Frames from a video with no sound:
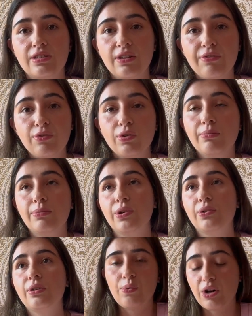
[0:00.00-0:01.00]
the full
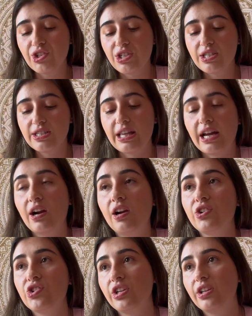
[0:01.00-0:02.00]
moon. While she's there,
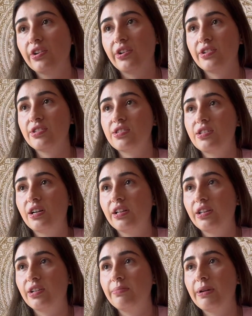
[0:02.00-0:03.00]
she learns a
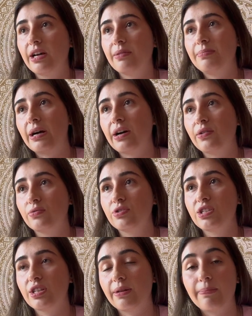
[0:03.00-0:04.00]
little bit
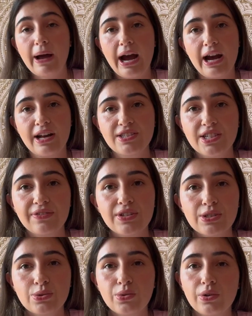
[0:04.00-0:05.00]
about the past of the
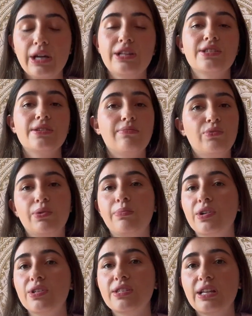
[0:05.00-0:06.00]
school and some
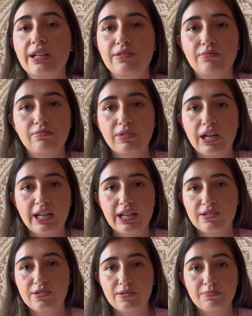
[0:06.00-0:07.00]
rumors and I
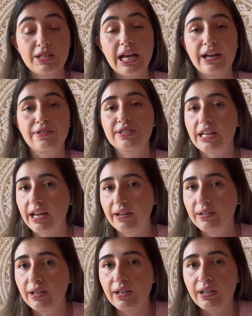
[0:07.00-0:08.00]
guess some tales that
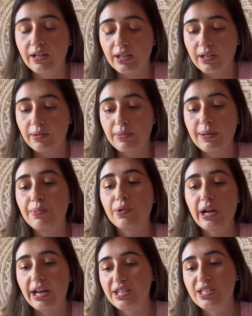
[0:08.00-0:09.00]
people
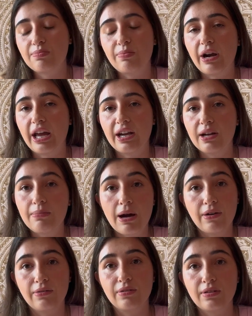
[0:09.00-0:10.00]
kind of spread
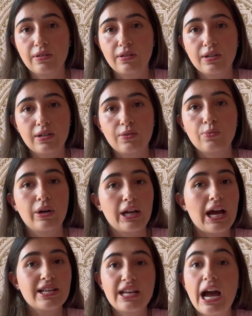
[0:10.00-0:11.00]
about what
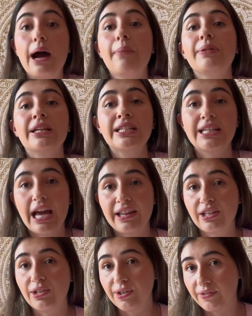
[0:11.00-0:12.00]
has happened at
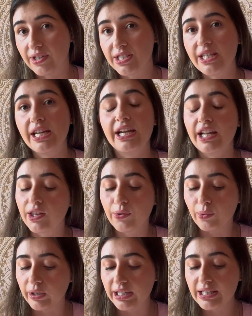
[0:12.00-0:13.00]
the university and in the
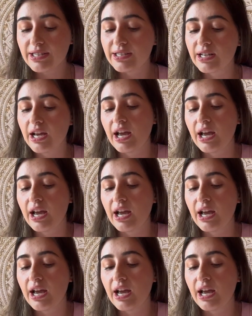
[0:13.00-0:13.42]
woods.